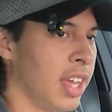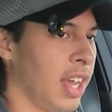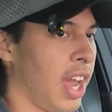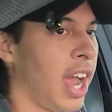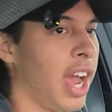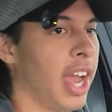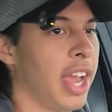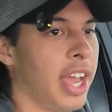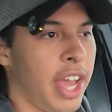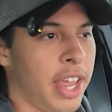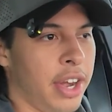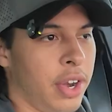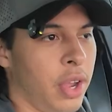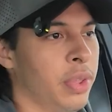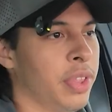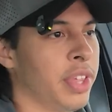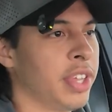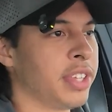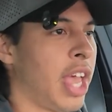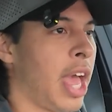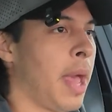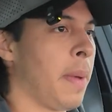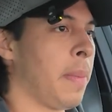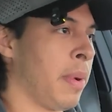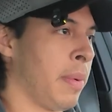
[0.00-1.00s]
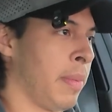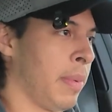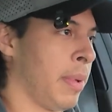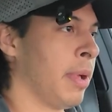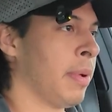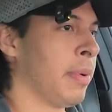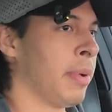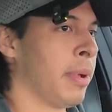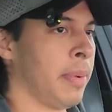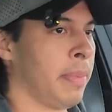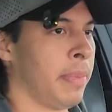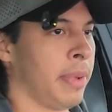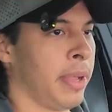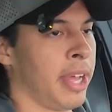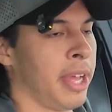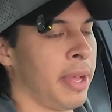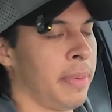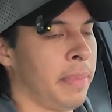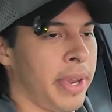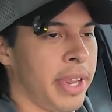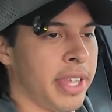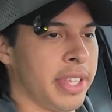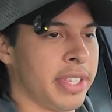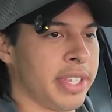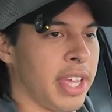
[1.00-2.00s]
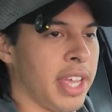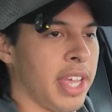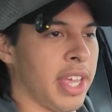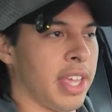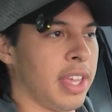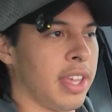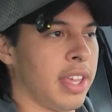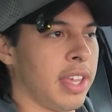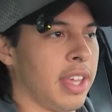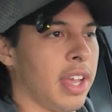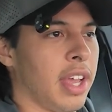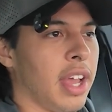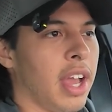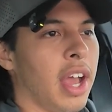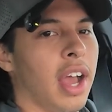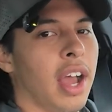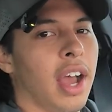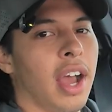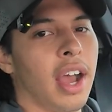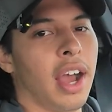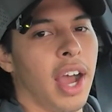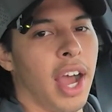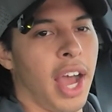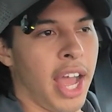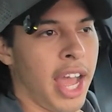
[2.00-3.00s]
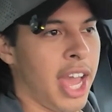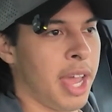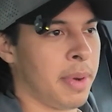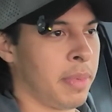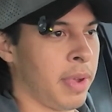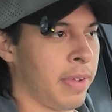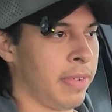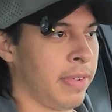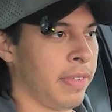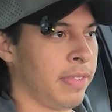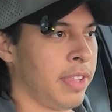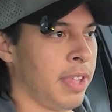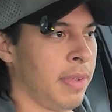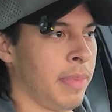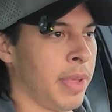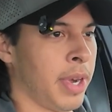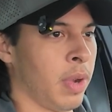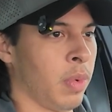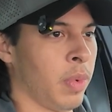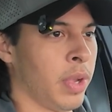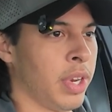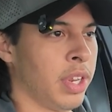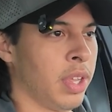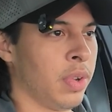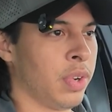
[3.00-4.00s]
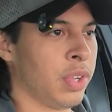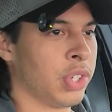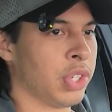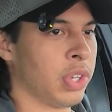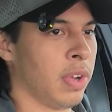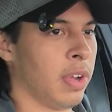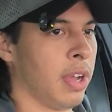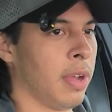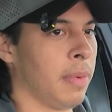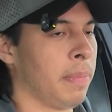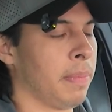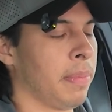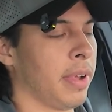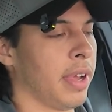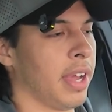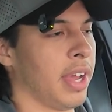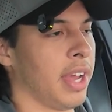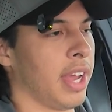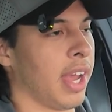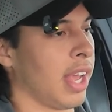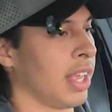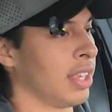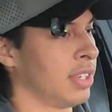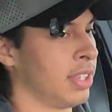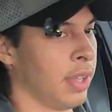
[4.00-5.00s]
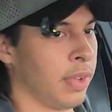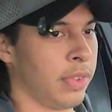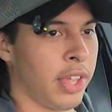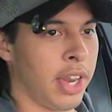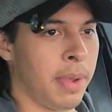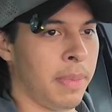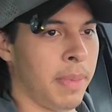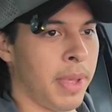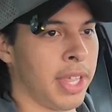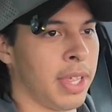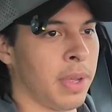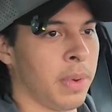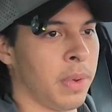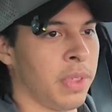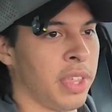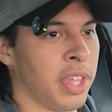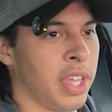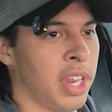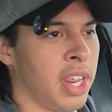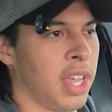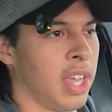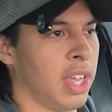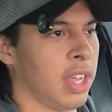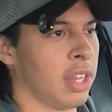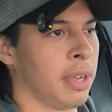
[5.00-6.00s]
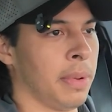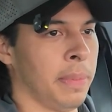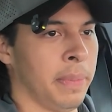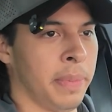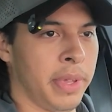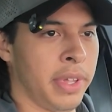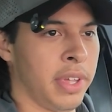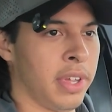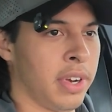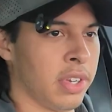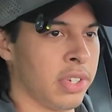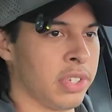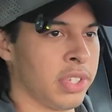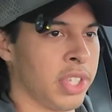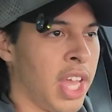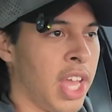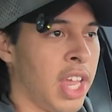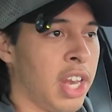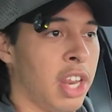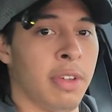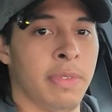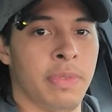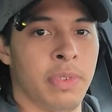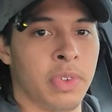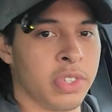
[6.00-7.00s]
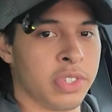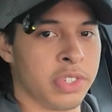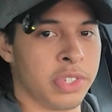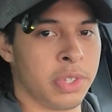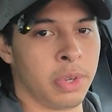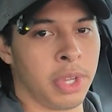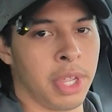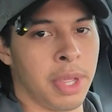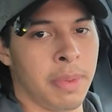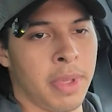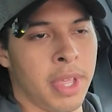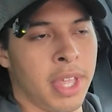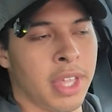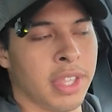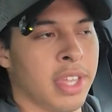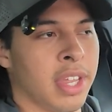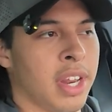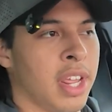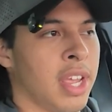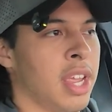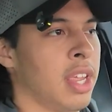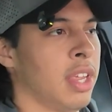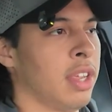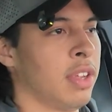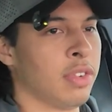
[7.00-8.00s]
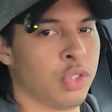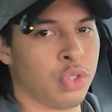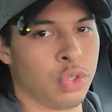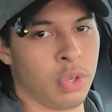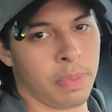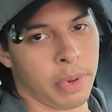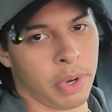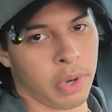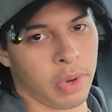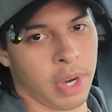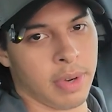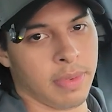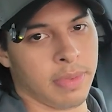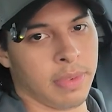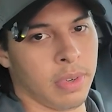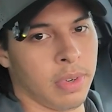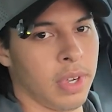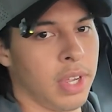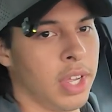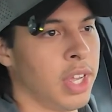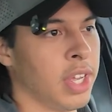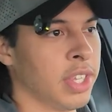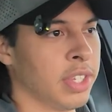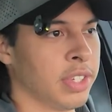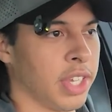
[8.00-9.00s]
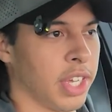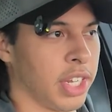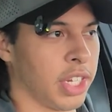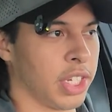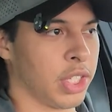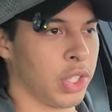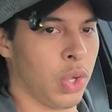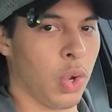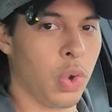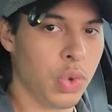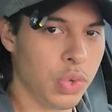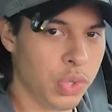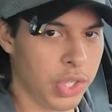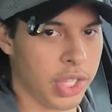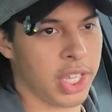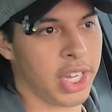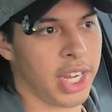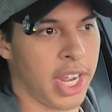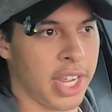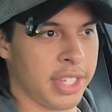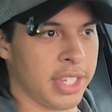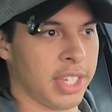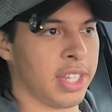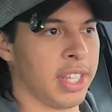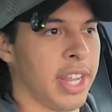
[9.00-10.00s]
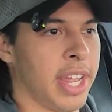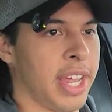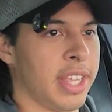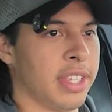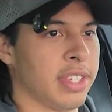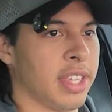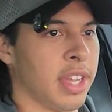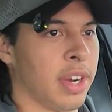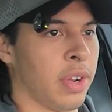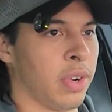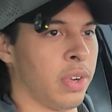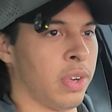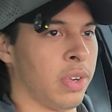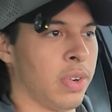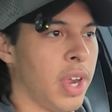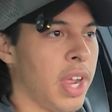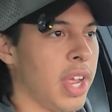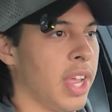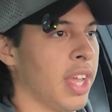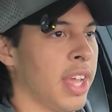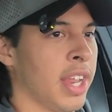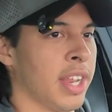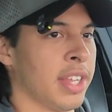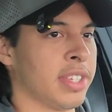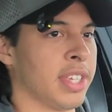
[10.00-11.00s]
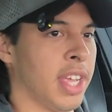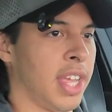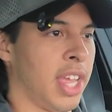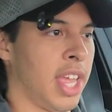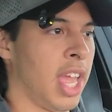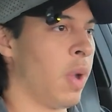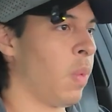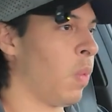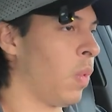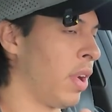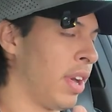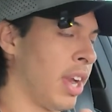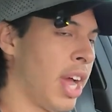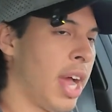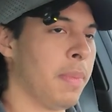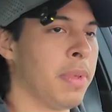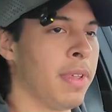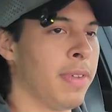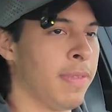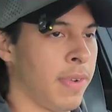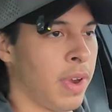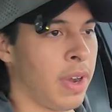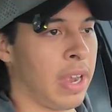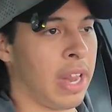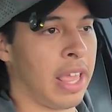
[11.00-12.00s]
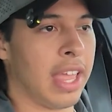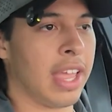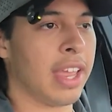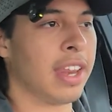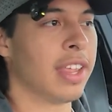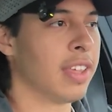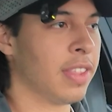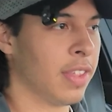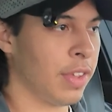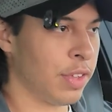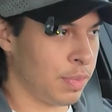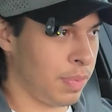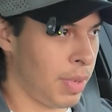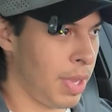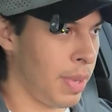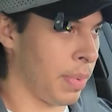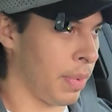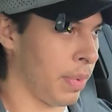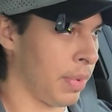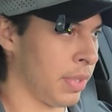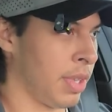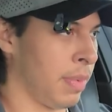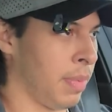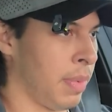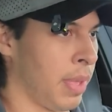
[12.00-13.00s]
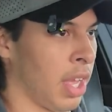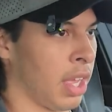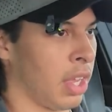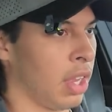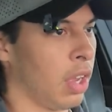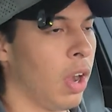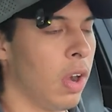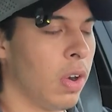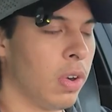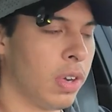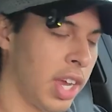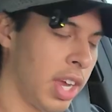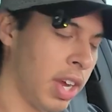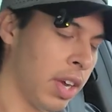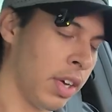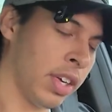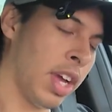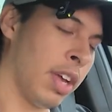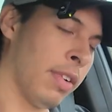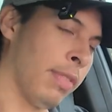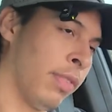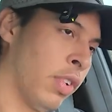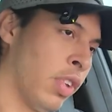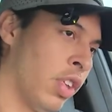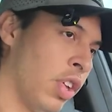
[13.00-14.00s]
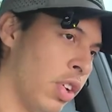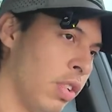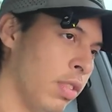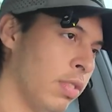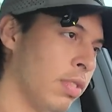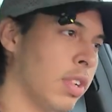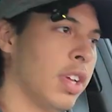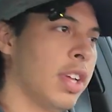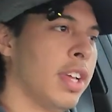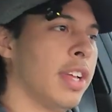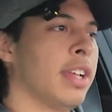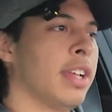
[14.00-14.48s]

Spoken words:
I know this happened, blah, blah, blah, but it's like, I had my 15-minute window to show up. I still didn't make it within it. Completely understand. If you can still get me in today, super grateful. It's like, those are the kinds of clients that are great. And it's like, it would not be fair to any of those people to be like, okay, for you,